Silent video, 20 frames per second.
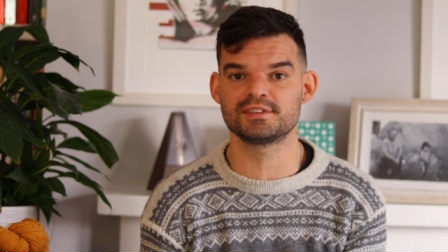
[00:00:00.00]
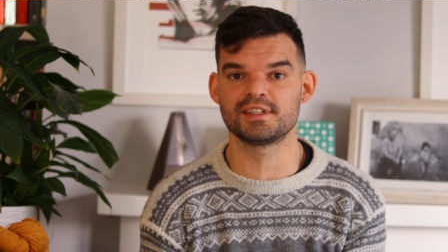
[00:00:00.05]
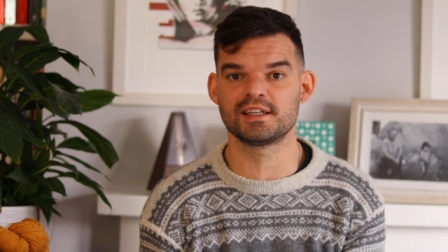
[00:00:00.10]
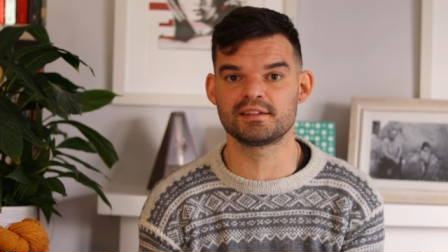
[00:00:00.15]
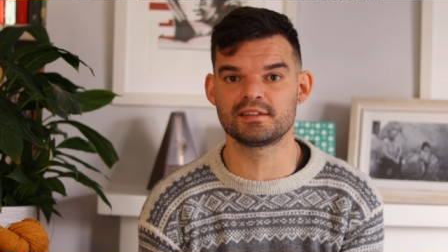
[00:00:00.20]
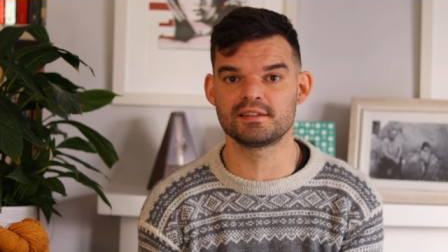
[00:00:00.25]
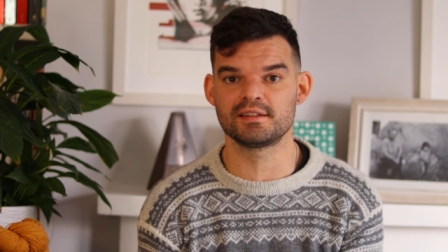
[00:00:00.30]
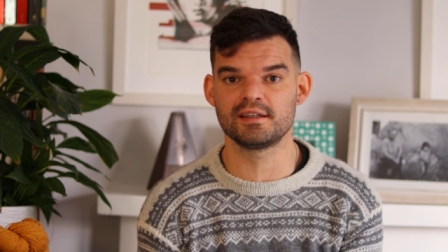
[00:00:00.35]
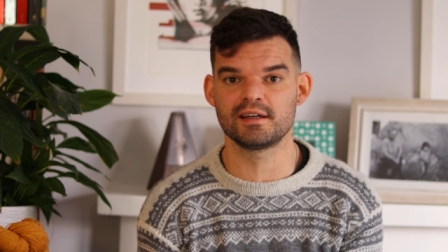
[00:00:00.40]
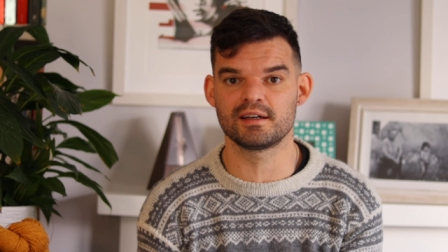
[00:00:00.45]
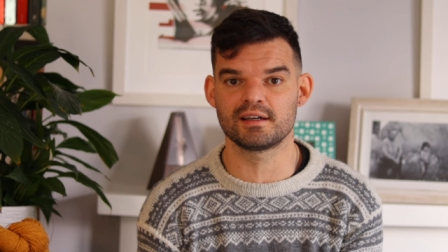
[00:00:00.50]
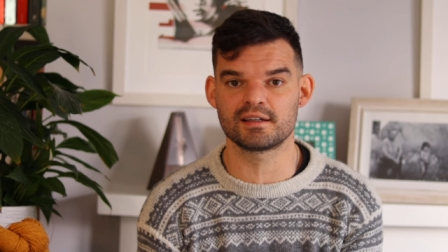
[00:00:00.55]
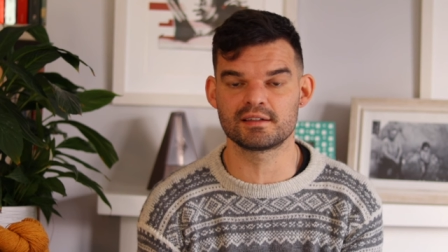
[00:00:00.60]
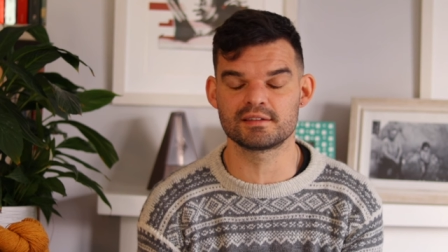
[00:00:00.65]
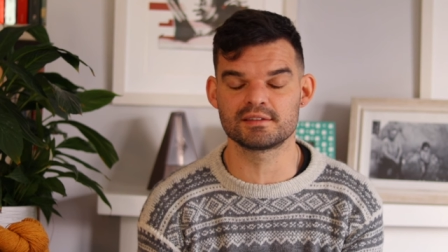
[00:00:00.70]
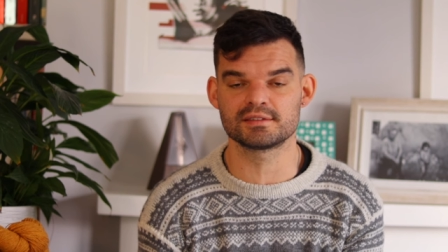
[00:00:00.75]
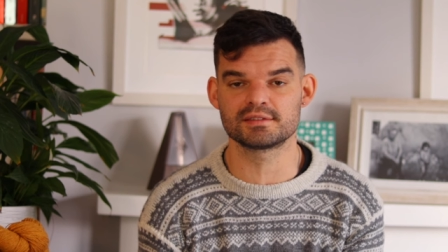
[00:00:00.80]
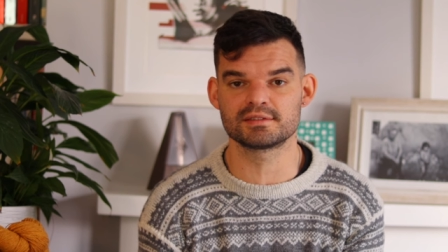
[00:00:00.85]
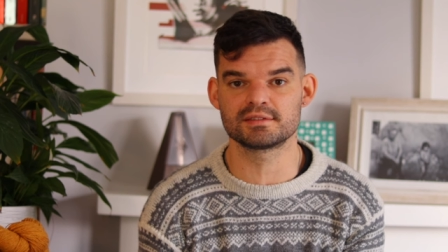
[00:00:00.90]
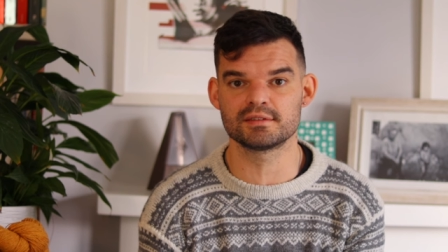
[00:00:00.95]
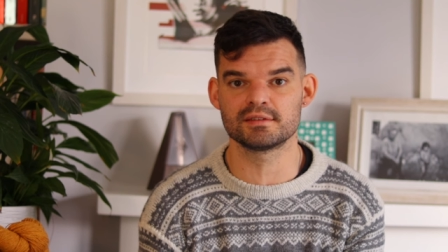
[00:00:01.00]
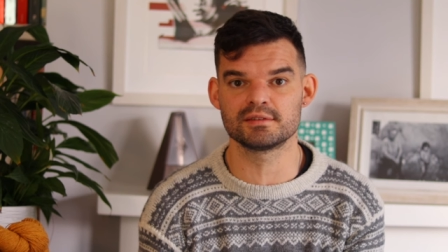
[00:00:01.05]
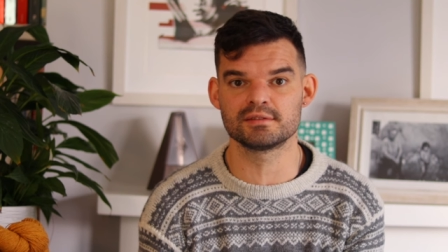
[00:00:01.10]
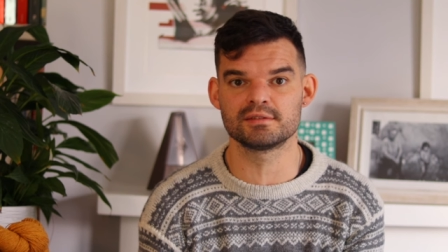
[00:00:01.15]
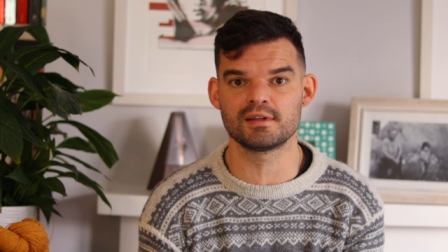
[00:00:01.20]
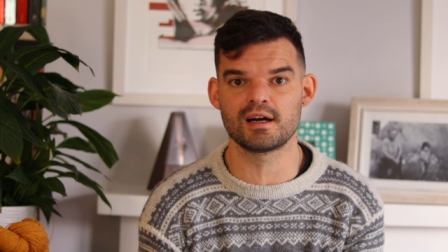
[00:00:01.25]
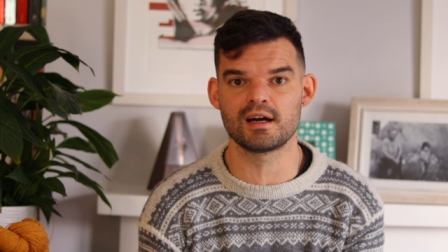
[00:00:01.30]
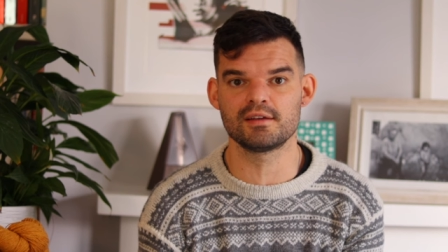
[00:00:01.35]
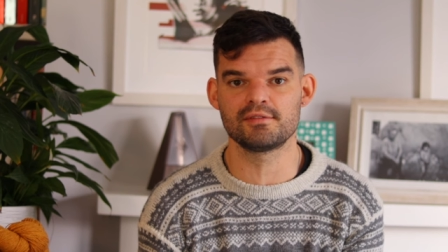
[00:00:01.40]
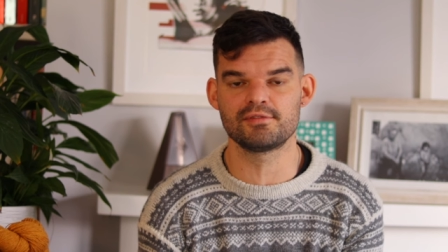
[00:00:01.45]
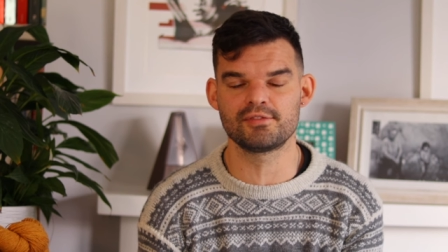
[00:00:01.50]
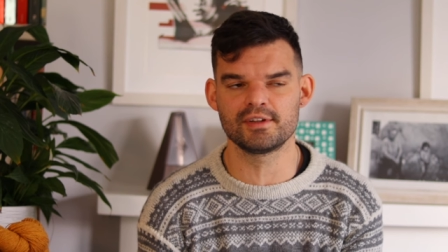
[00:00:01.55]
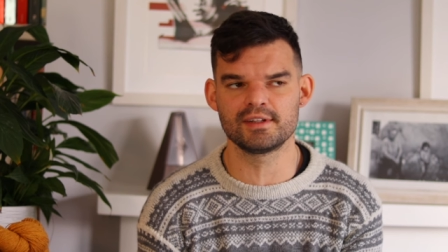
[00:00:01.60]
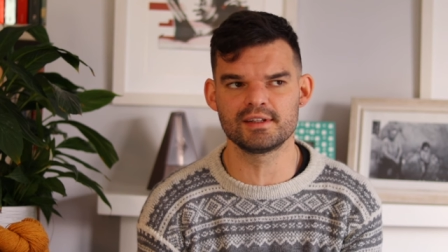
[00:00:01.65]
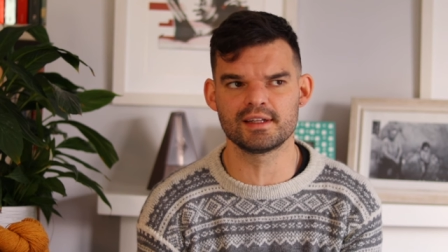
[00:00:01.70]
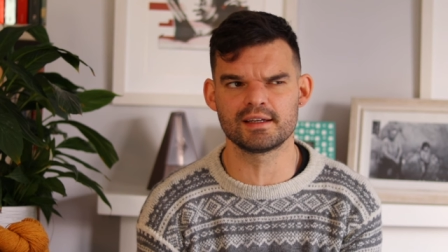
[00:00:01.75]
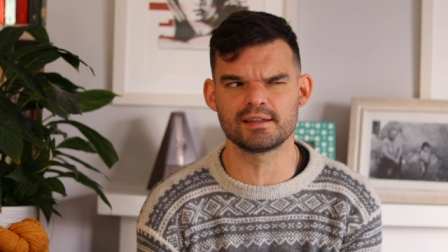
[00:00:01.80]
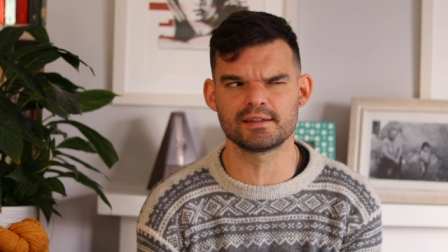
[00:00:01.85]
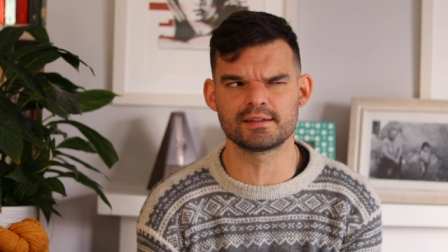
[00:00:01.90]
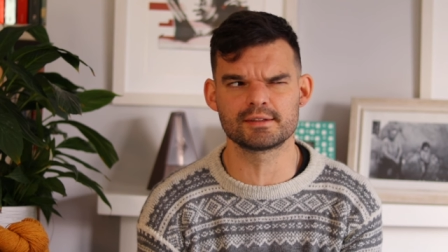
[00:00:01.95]
that yarn, so I feel
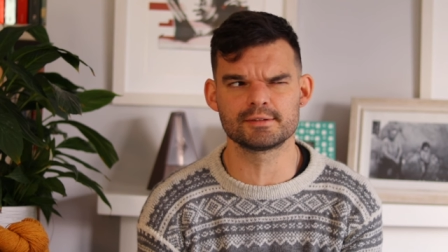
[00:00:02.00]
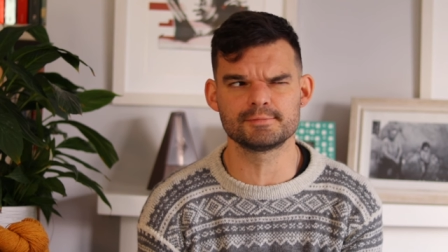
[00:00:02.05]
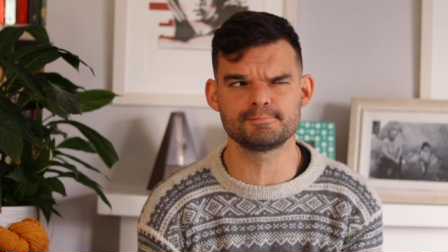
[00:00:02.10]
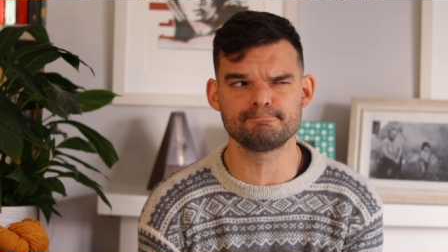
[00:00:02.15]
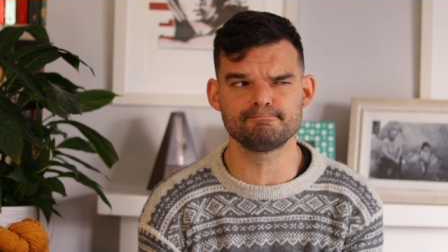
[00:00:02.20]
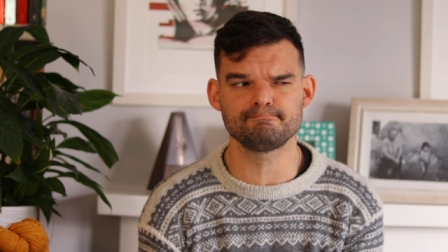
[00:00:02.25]
like